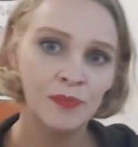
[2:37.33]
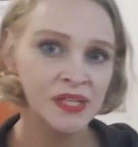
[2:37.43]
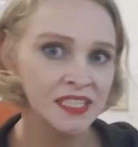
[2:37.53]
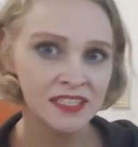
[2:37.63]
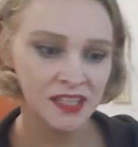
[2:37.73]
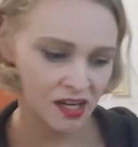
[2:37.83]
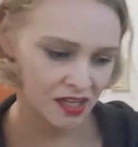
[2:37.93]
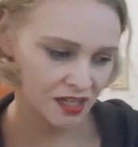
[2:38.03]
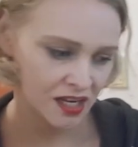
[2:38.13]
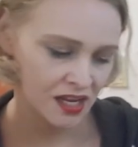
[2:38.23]
But it's
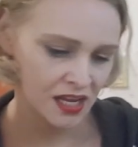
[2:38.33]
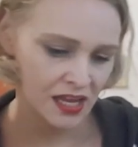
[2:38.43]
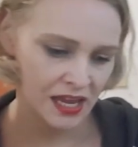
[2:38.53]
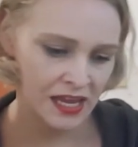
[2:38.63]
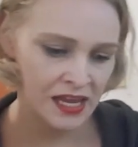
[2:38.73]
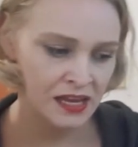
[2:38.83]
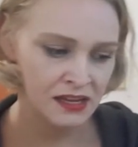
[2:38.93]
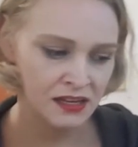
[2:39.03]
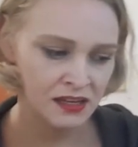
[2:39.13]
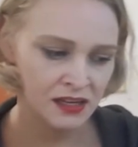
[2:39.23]
not.
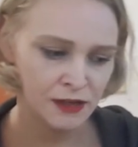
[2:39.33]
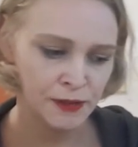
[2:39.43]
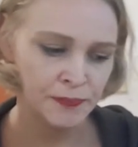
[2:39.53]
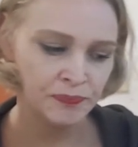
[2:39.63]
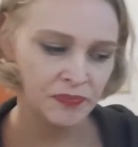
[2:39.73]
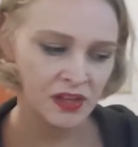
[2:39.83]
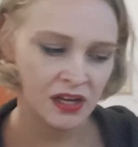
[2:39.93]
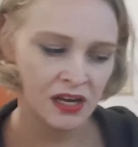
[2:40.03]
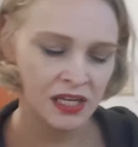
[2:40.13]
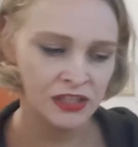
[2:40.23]
And um,
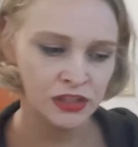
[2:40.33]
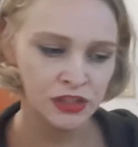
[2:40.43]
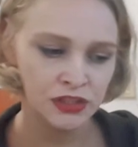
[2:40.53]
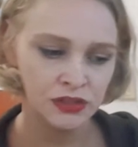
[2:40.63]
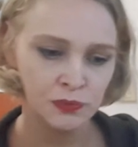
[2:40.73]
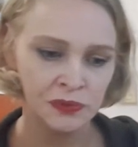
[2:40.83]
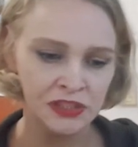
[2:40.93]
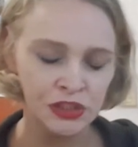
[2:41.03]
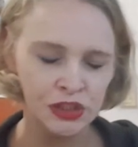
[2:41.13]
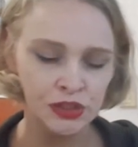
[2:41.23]
I just
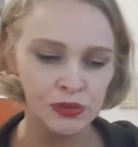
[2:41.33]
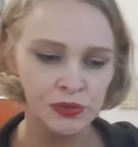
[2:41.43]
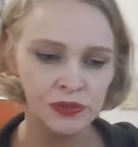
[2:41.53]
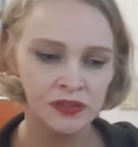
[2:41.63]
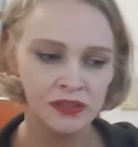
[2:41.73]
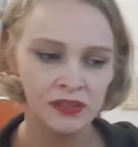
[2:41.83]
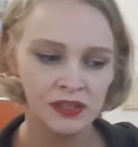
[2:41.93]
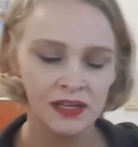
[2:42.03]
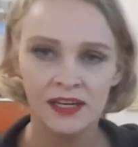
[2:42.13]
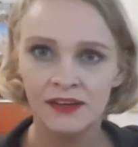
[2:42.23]
want to
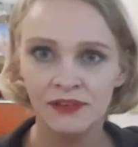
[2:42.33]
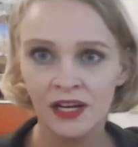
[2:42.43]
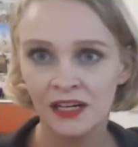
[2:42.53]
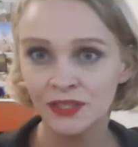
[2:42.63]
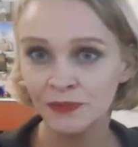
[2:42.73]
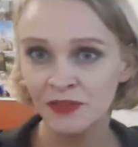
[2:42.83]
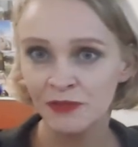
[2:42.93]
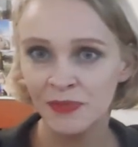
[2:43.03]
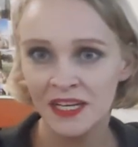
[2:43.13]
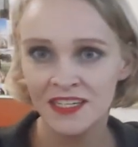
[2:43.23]
give you guys some
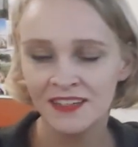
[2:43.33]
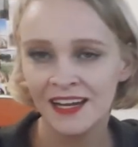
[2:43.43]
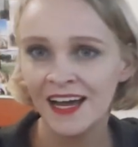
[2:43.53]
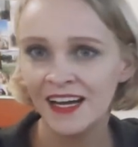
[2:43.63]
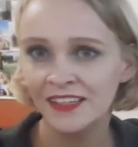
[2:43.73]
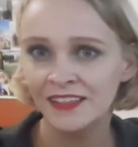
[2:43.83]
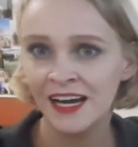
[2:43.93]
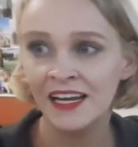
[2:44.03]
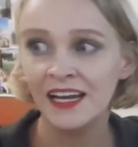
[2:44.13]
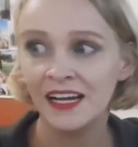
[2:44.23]
information that,
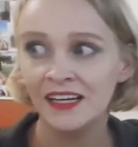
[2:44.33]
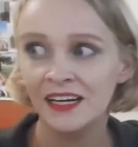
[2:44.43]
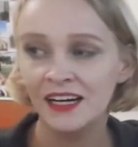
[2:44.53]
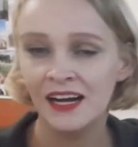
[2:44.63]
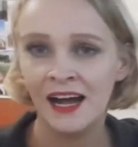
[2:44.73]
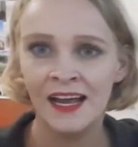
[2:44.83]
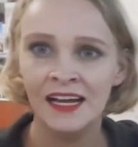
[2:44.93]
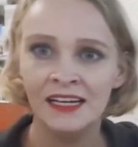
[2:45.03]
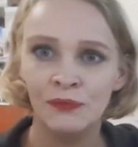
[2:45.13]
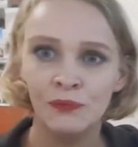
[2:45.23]
that
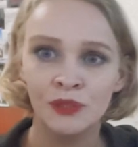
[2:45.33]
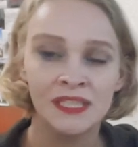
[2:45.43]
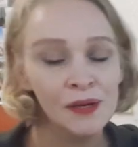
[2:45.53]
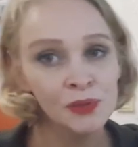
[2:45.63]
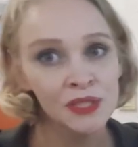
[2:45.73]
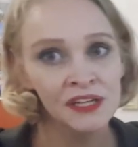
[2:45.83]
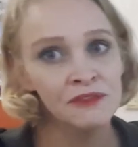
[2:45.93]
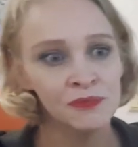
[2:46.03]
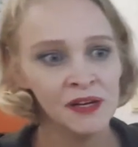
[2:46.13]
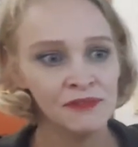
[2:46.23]
I was able to
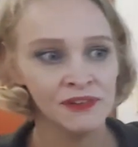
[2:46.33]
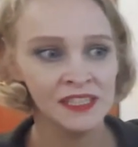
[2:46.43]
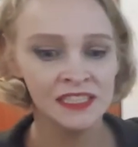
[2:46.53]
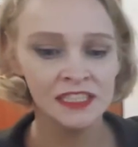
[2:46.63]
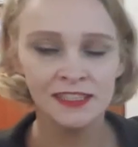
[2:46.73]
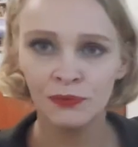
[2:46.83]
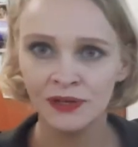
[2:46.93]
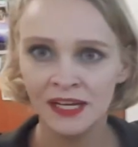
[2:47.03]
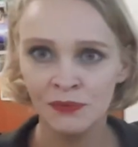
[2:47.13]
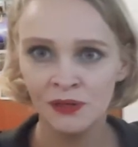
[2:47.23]
give to my friends
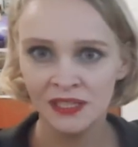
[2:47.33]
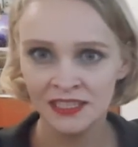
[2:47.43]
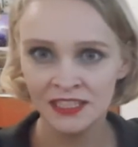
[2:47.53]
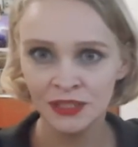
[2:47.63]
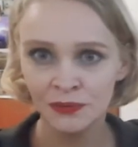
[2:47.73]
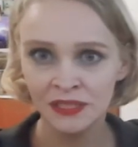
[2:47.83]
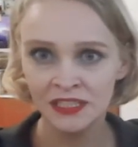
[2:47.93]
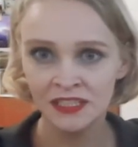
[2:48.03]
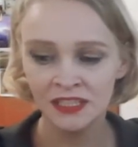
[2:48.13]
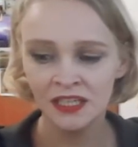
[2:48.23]
when they were in that
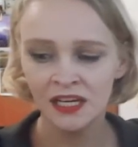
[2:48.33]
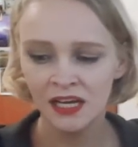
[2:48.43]
situation.